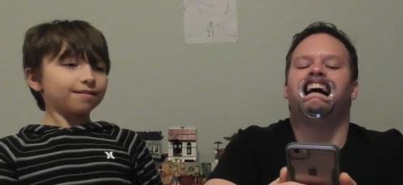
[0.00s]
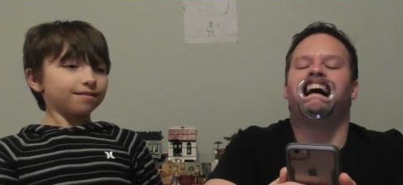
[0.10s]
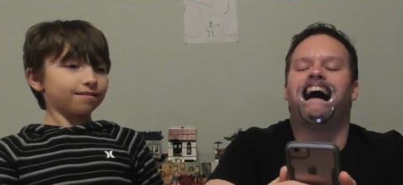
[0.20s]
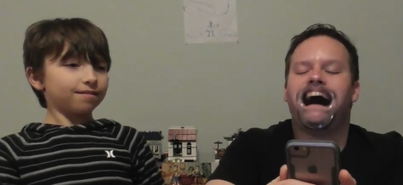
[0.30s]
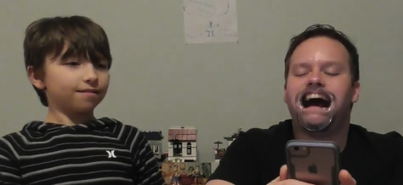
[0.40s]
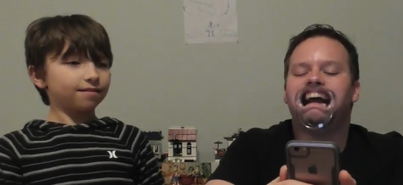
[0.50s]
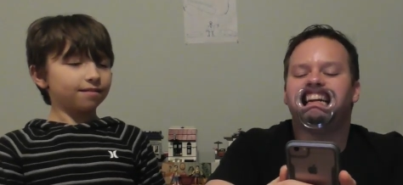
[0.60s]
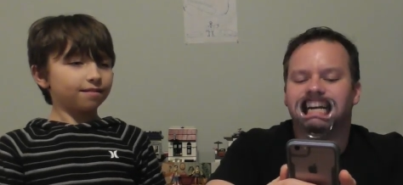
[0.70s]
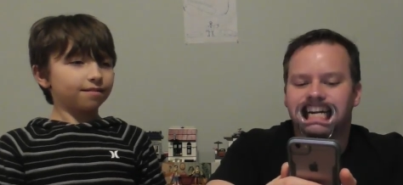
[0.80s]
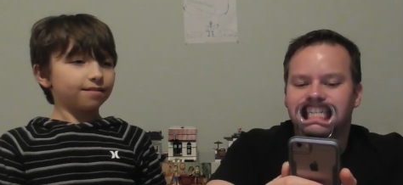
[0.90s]

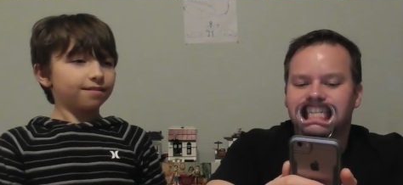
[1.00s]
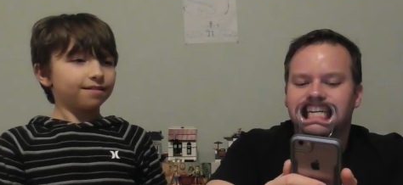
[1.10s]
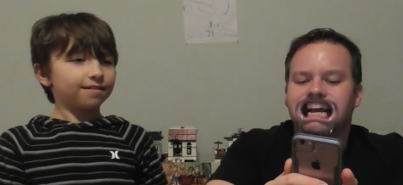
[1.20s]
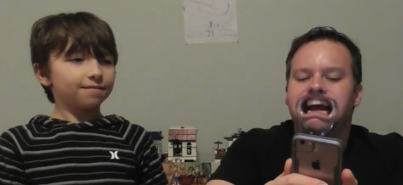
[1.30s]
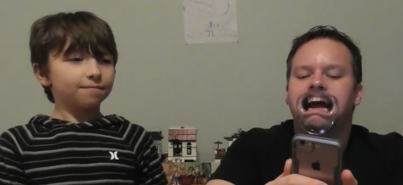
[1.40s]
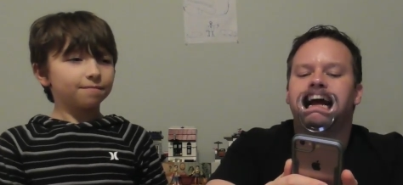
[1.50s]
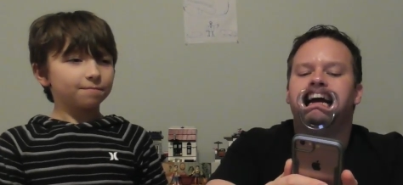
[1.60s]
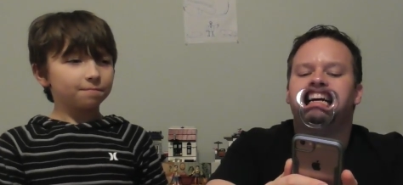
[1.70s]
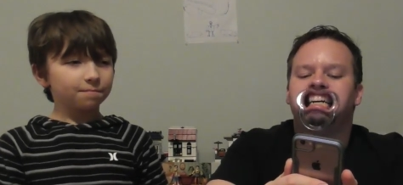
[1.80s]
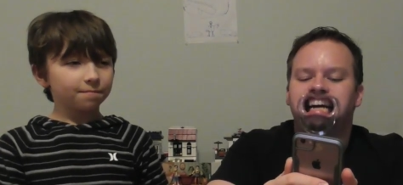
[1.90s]
Speaker 1: Pirates
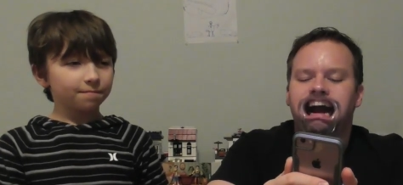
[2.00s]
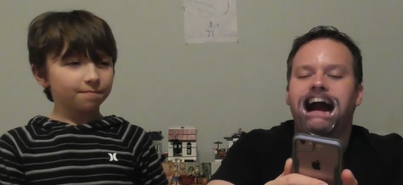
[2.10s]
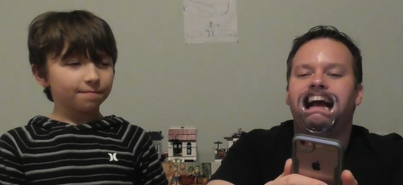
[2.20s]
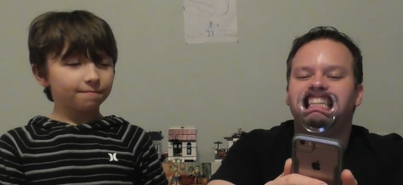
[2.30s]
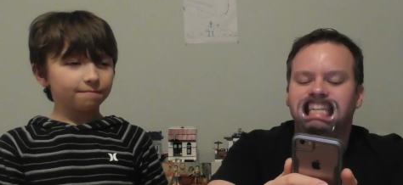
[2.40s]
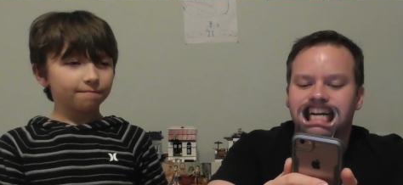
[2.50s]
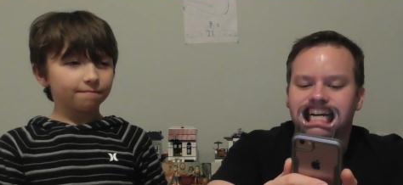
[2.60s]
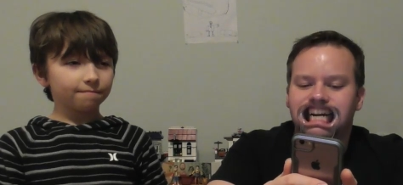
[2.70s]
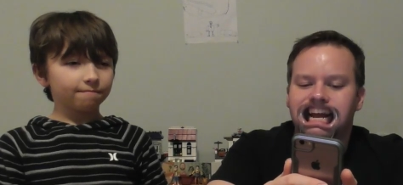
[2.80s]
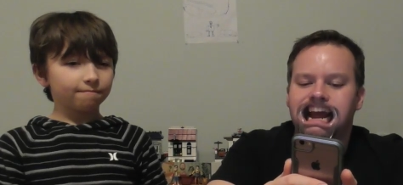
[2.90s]
private
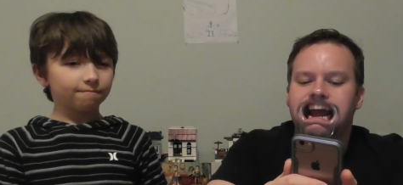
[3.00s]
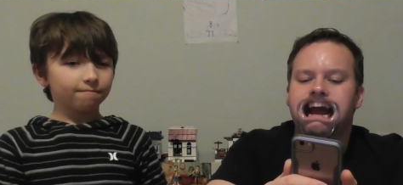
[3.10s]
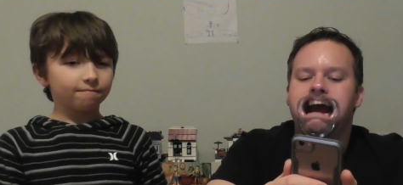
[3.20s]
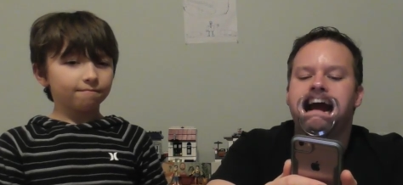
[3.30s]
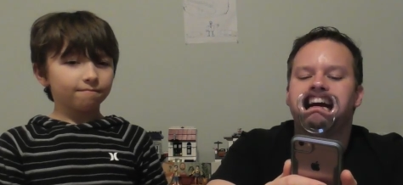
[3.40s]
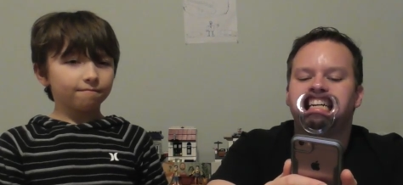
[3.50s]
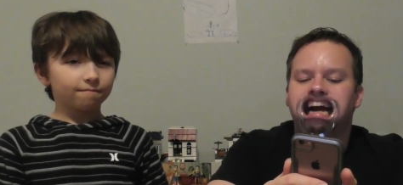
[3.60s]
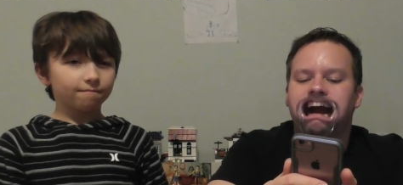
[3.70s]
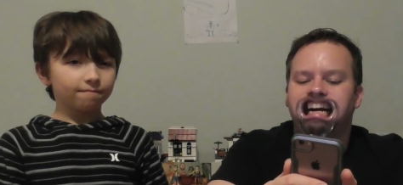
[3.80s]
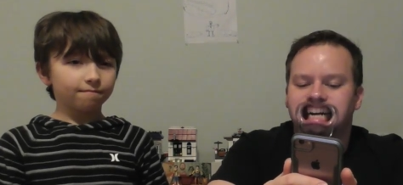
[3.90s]

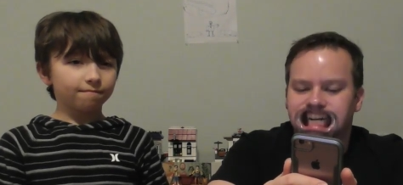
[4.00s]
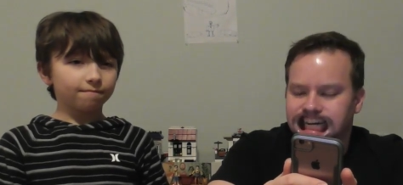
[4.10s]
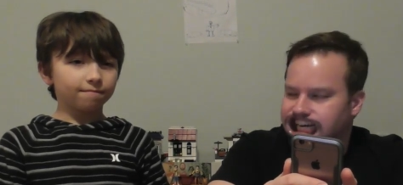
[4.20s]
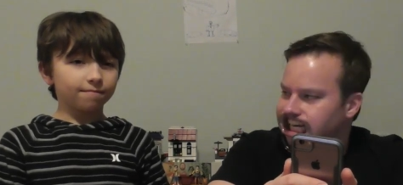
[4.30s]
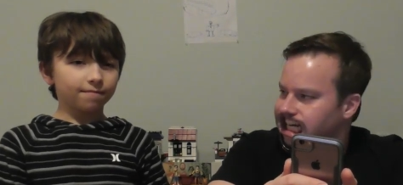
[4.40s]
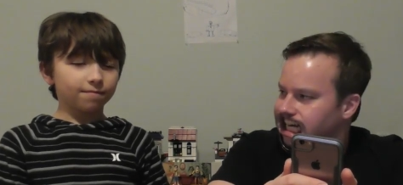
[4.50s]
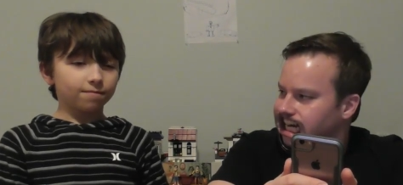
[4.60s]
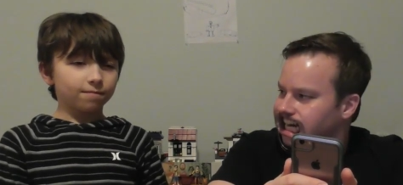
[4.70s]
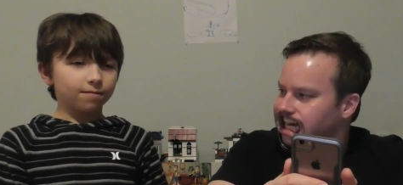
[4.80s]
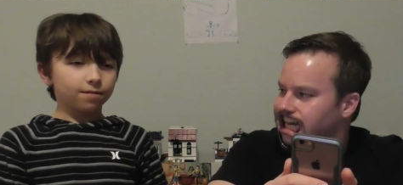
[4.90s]
property.
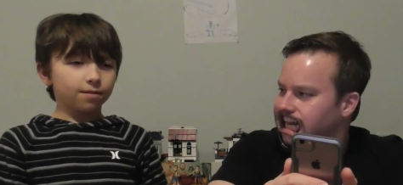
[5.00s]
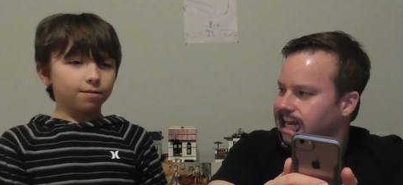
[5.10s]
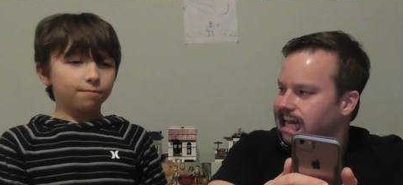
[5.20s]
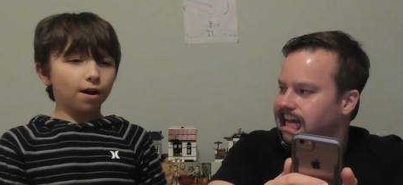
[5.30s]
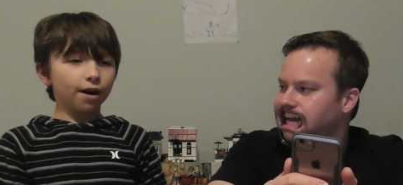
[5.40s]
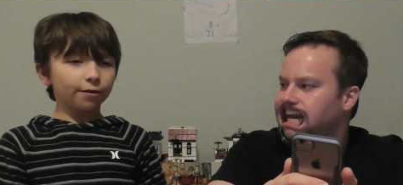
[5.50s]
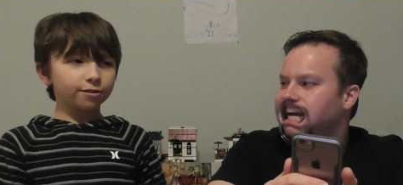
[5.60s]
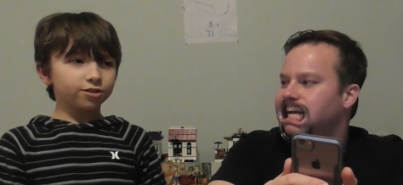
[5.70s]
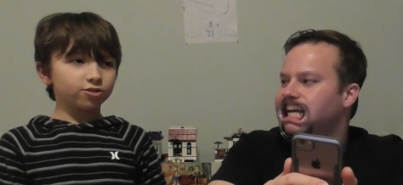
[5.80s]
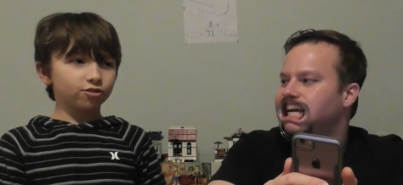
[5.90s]

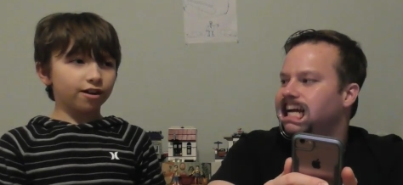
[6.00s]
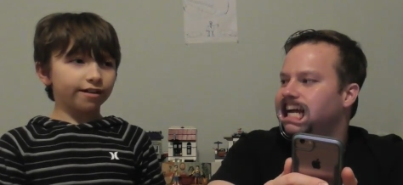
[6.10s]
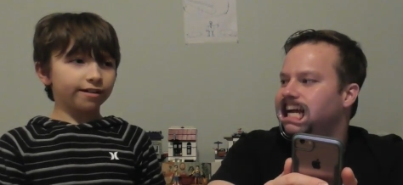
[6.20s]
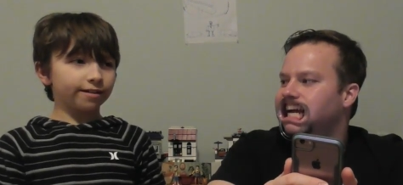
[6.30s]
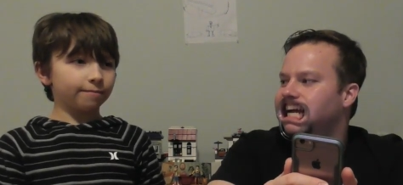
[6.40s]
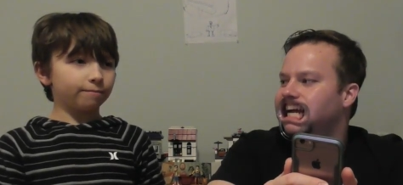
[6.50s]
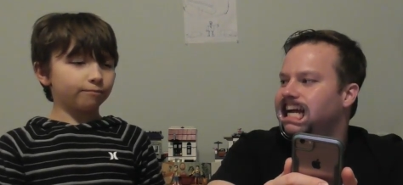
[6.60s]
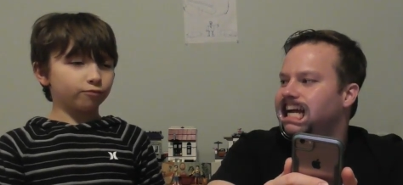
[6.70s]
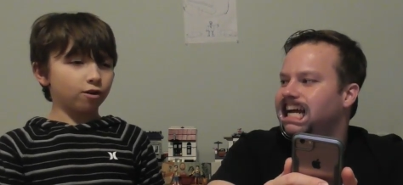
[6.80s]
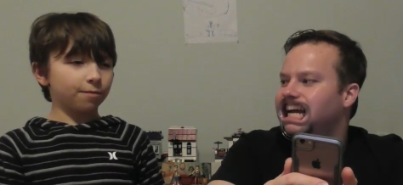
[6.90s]
Speaker 2: Pirates try to hit
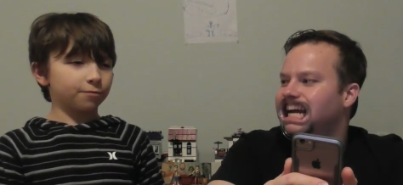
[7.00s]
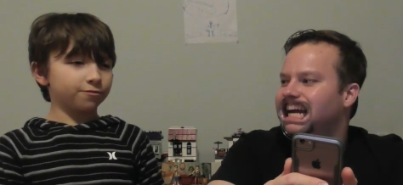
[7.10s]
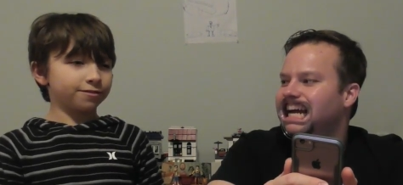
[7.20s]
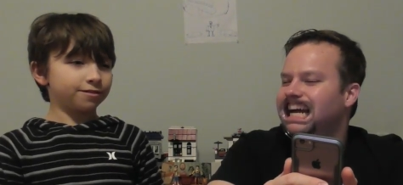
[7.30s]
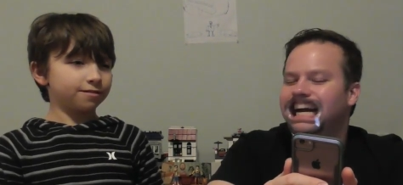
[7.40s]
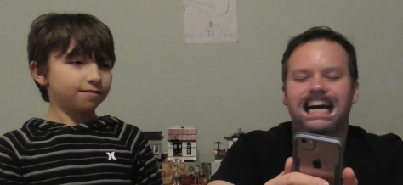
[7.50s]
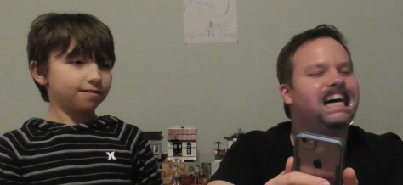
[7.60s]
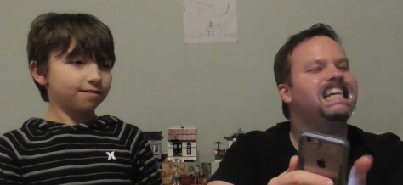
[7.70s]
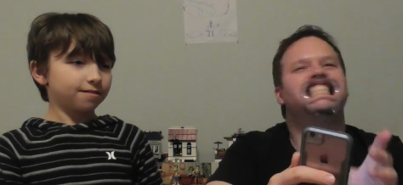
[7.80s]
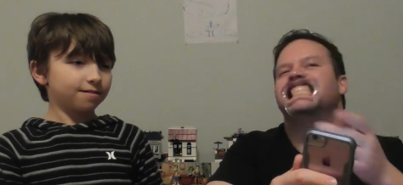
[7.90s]
property.
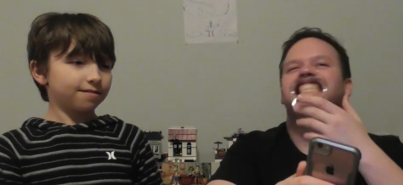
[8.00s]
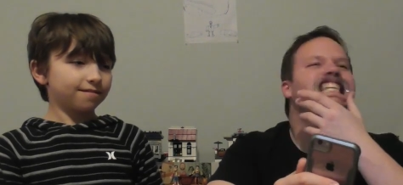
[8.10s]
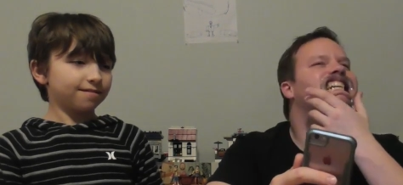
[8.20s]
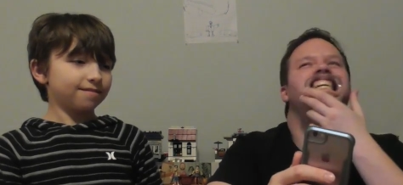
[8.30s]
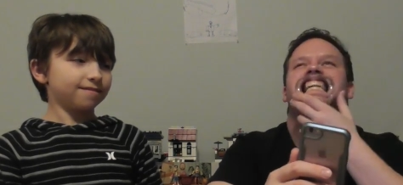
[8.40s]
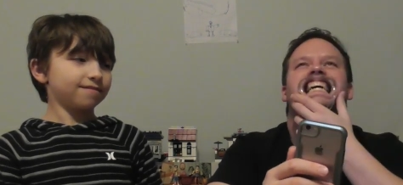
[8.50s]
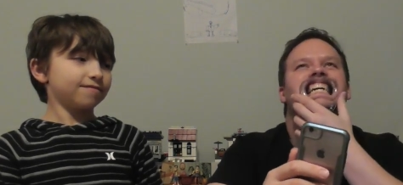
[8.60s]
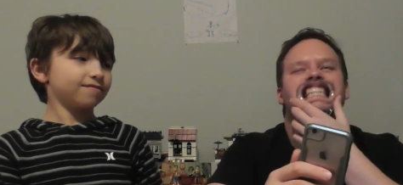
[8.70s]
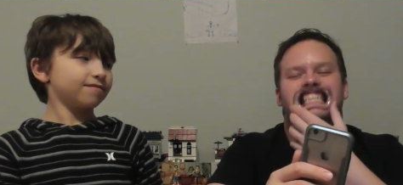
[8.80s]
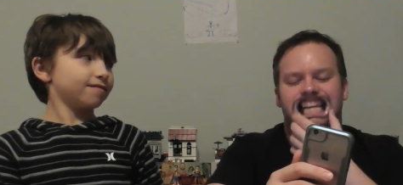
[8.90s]
Speaker 1: Ah, you're so
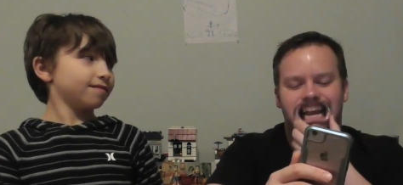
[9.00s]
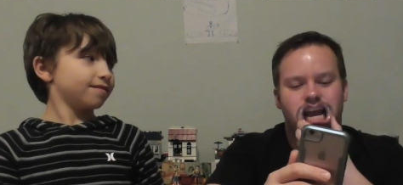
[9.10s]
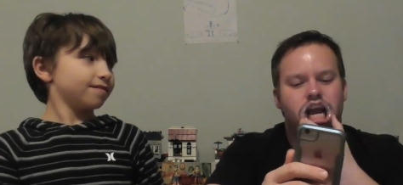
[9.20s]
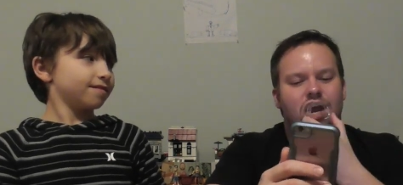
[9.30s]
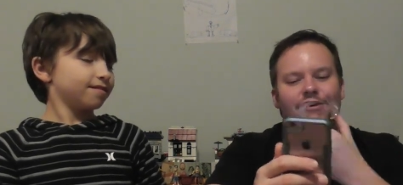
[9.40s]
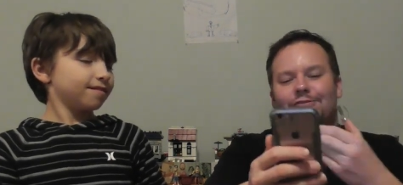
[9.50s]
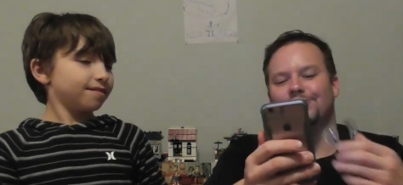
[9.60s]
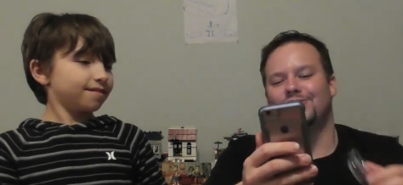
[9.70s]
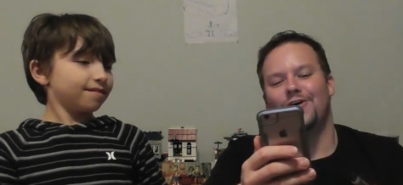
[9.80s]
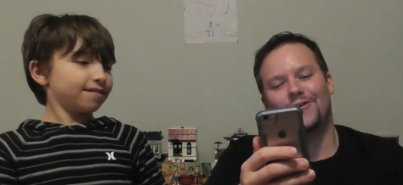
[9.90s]
close. You're
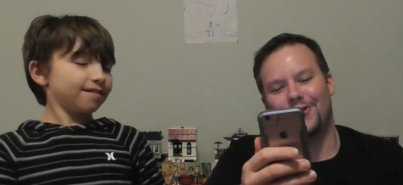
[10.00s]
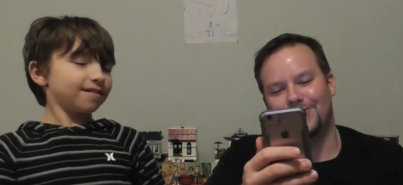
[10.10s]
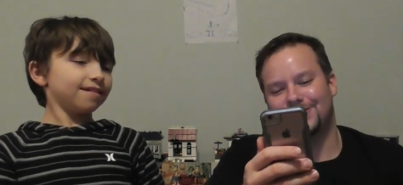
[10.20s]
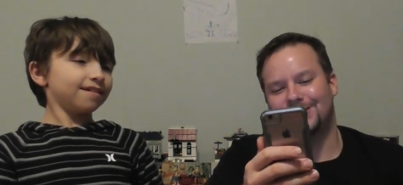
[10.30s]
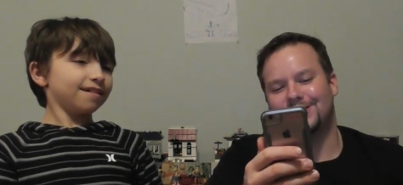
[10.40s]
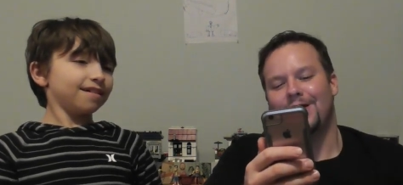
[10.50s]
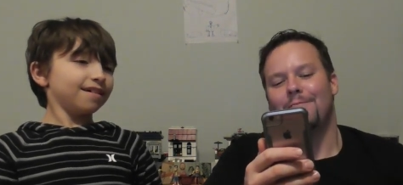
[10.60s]
so close. It's